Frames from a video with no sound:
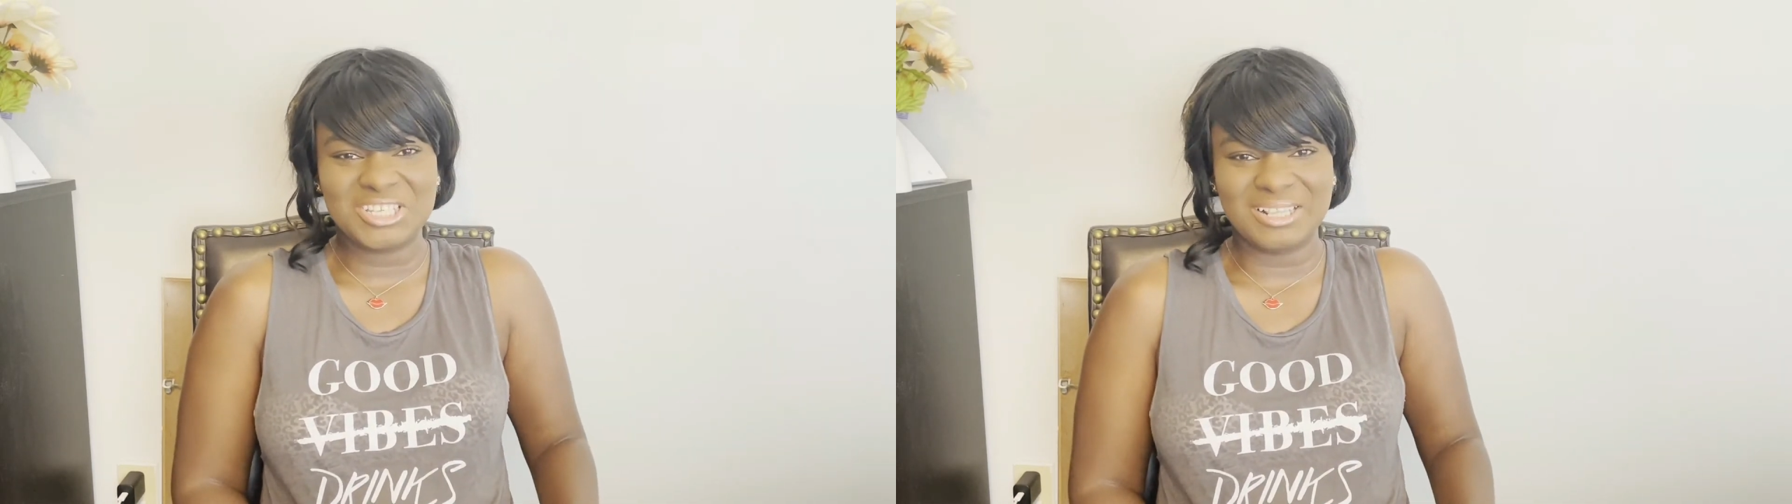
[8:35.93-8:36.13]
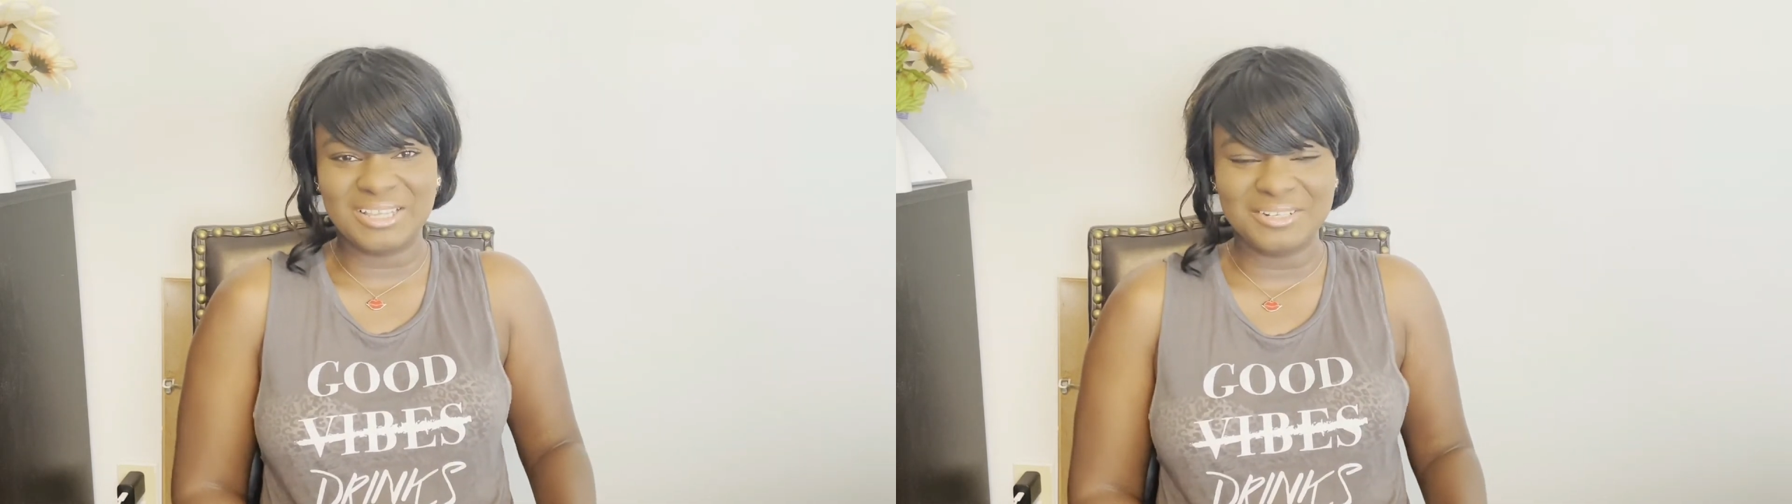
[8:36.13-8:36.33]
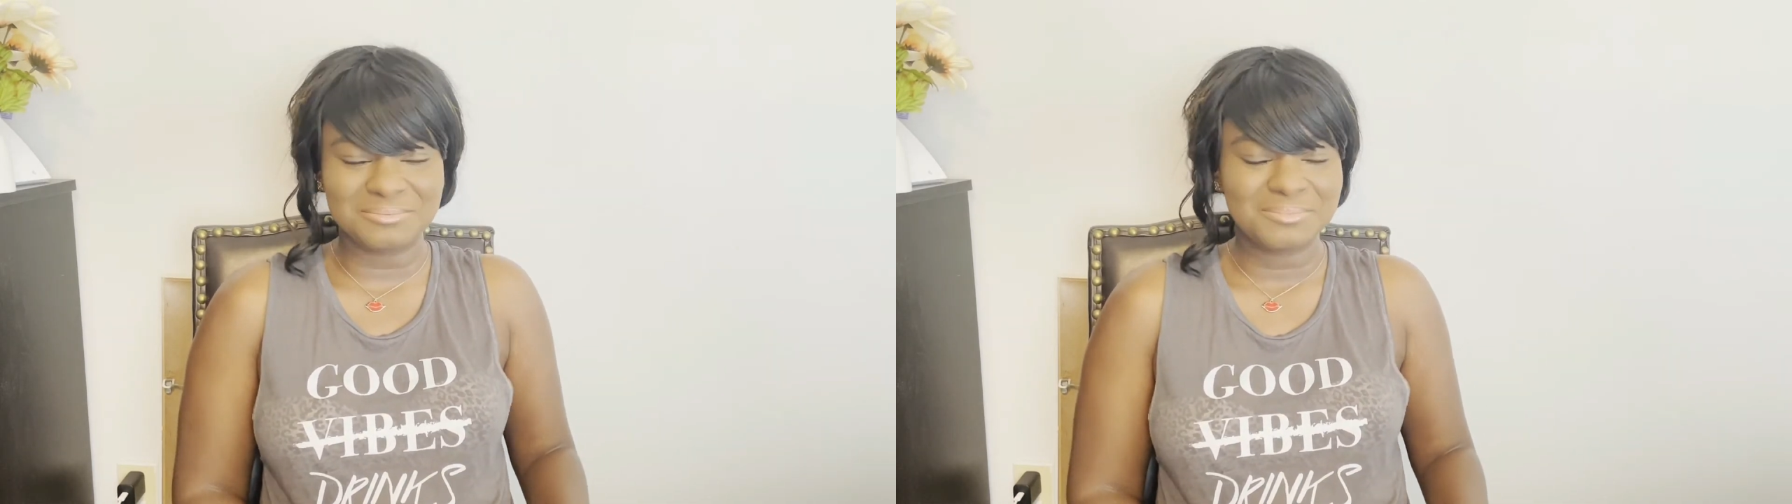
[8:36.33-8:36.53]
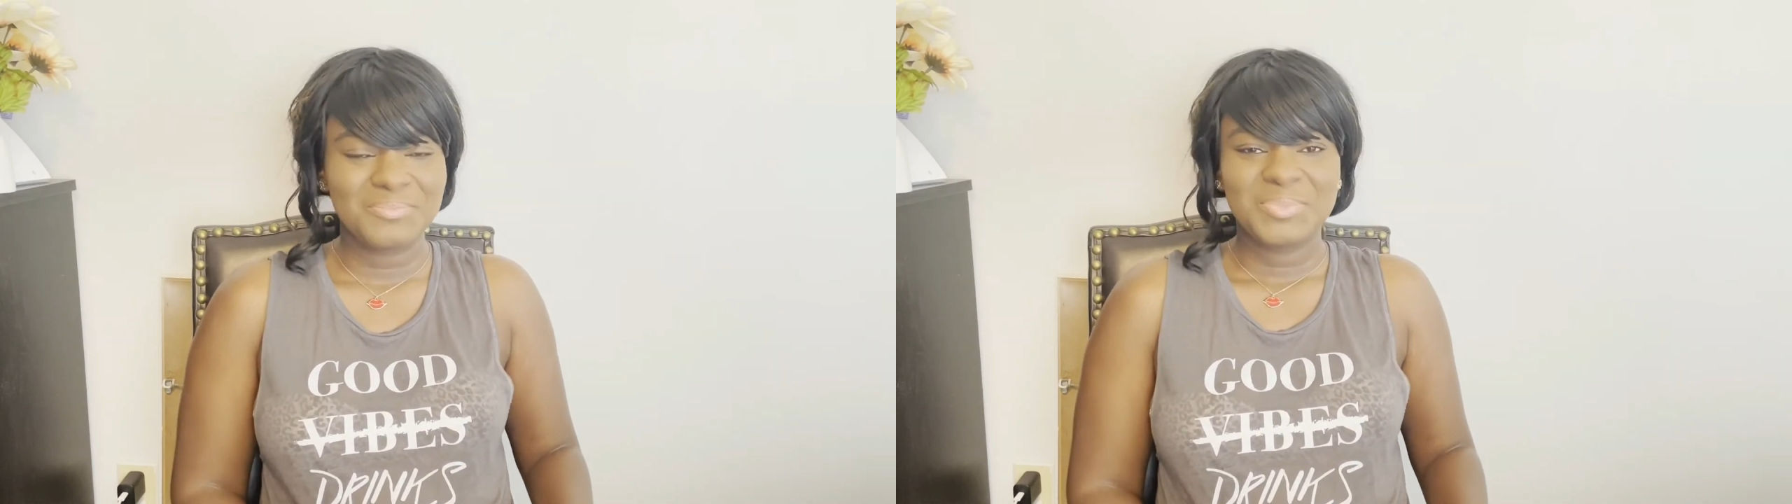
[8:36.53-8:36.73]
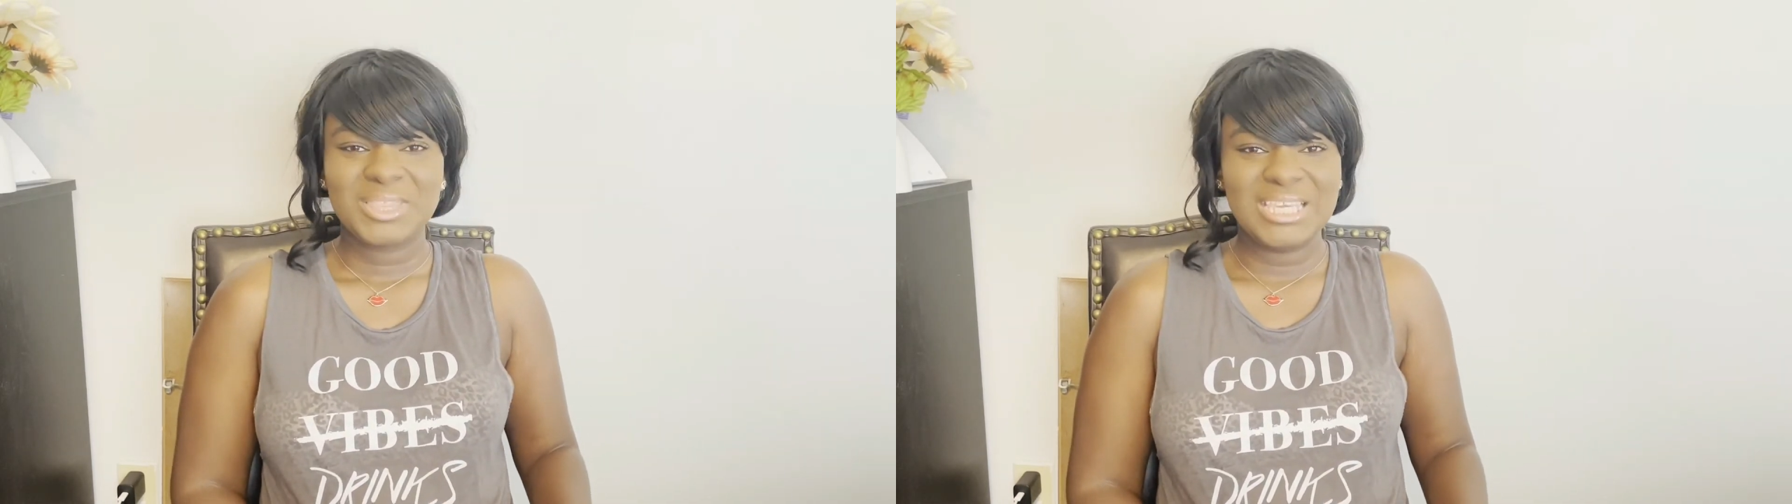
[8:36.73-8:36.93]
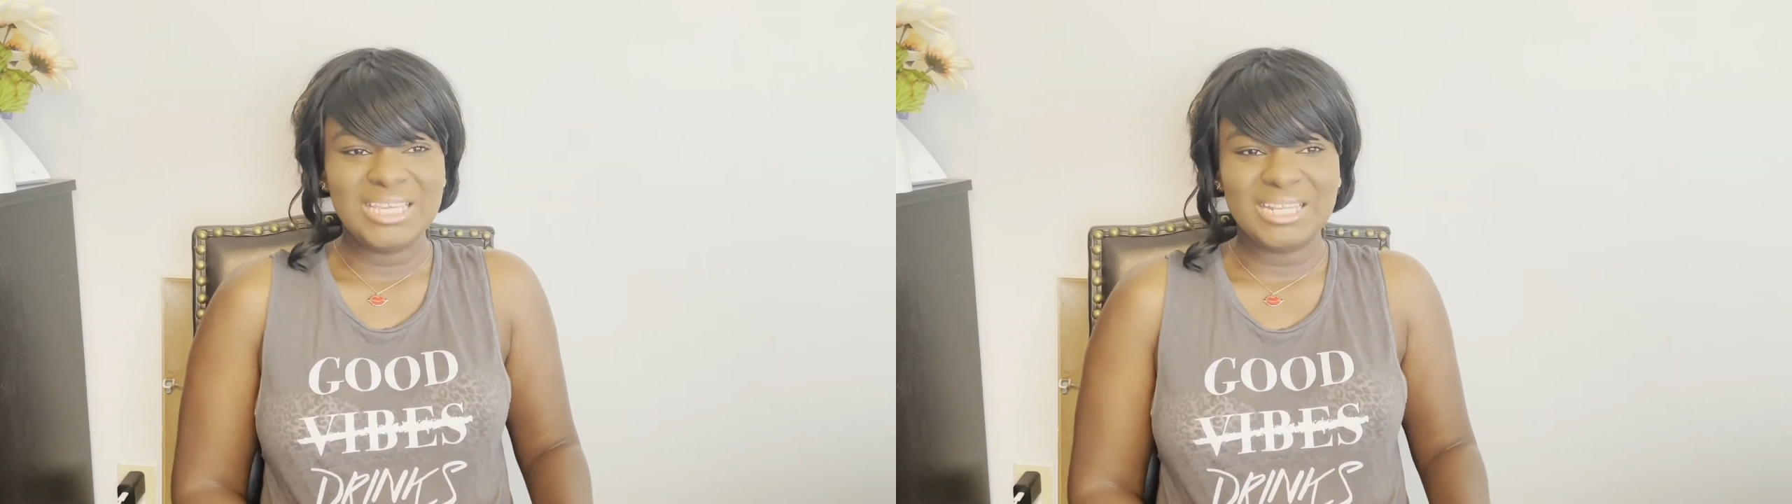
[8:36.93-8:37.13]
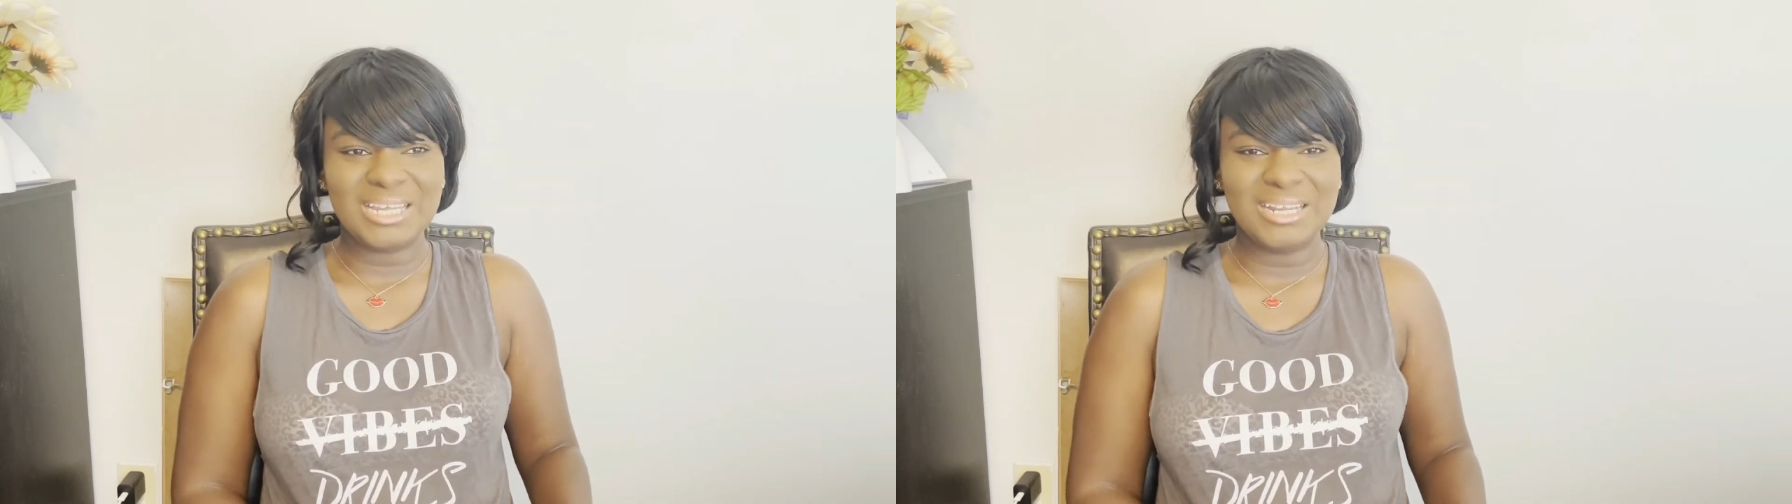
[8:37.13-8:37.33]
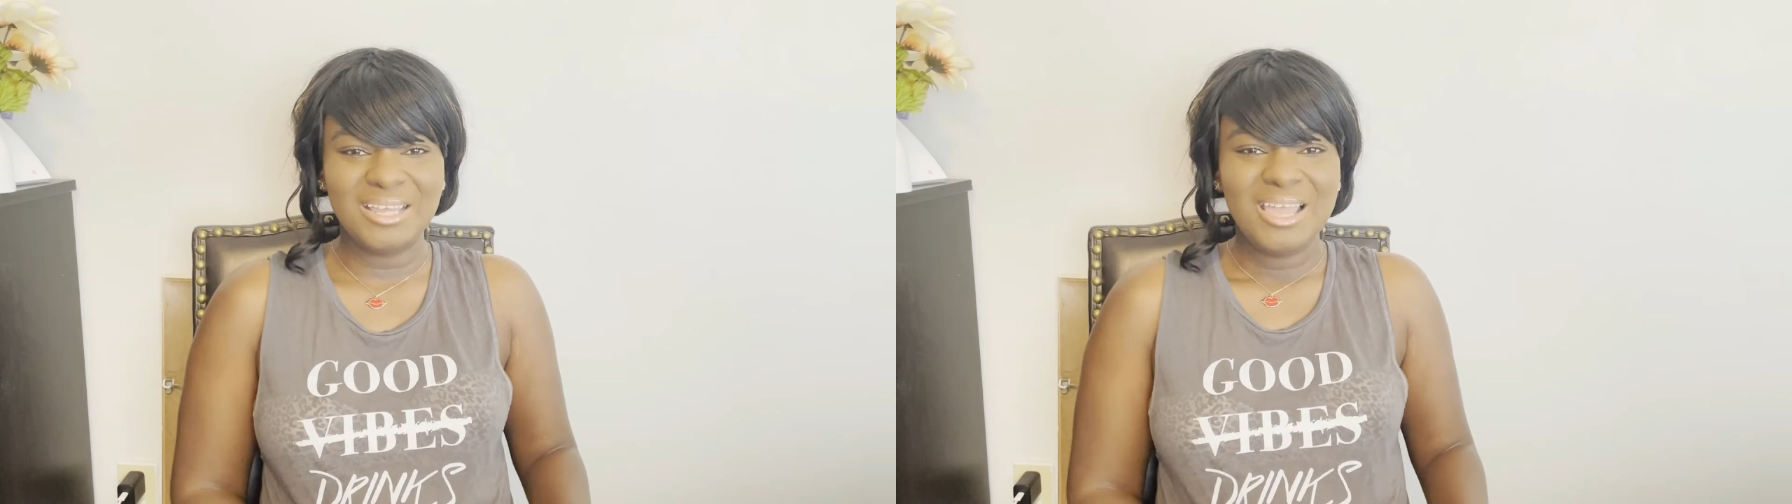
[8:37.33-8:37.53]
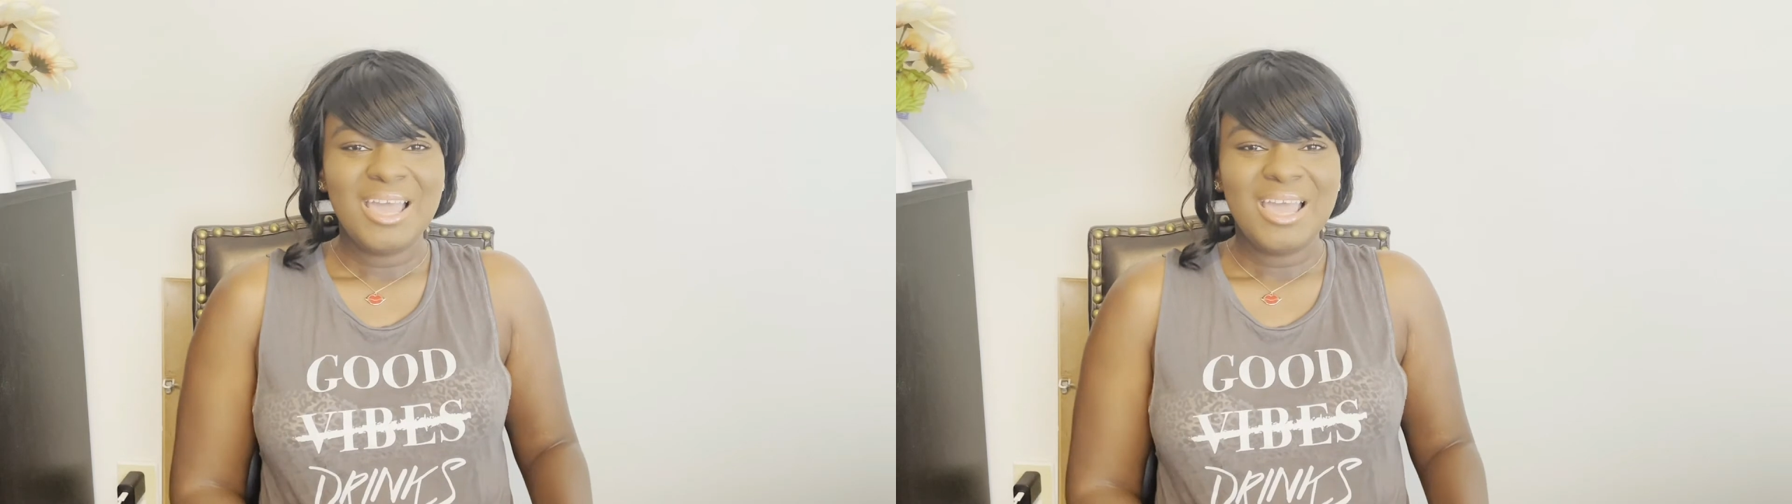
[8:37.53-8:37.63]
chilling, eating.